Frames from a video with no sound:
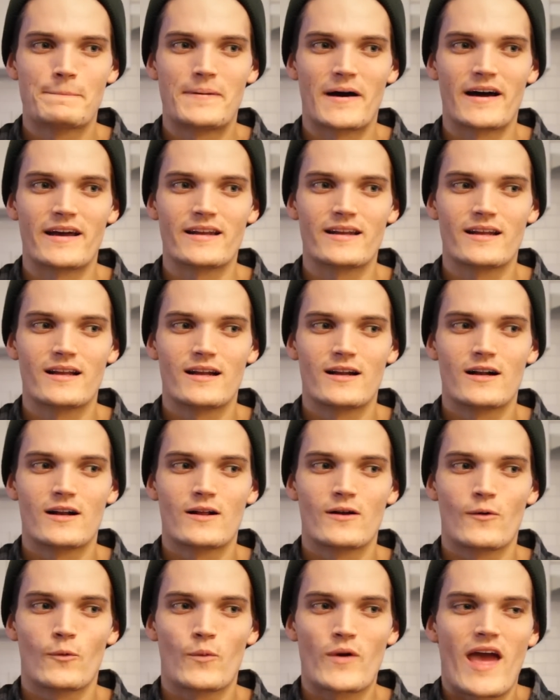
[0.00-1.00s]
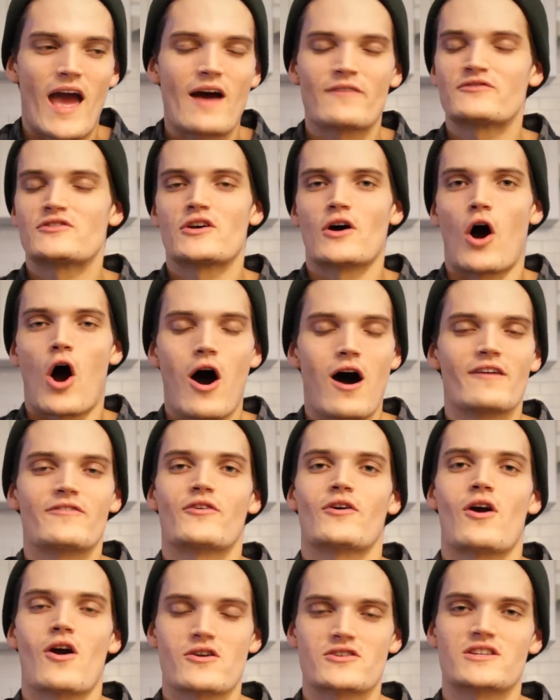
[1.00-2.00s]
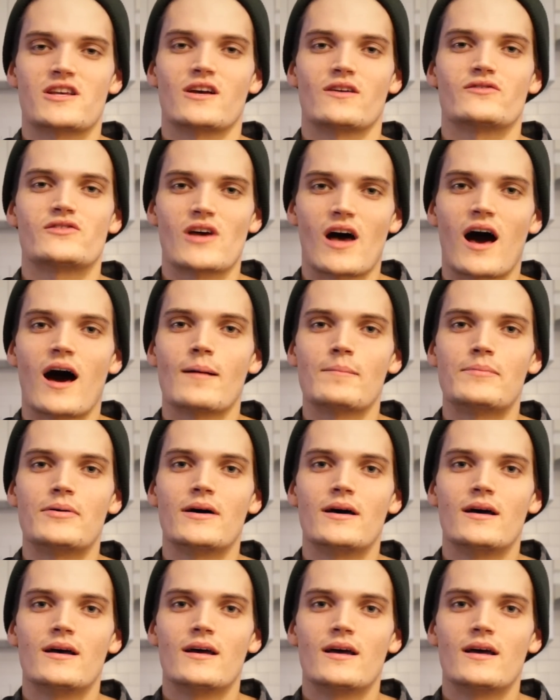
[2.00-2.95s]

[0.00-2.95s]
But we have to offer ourselves up,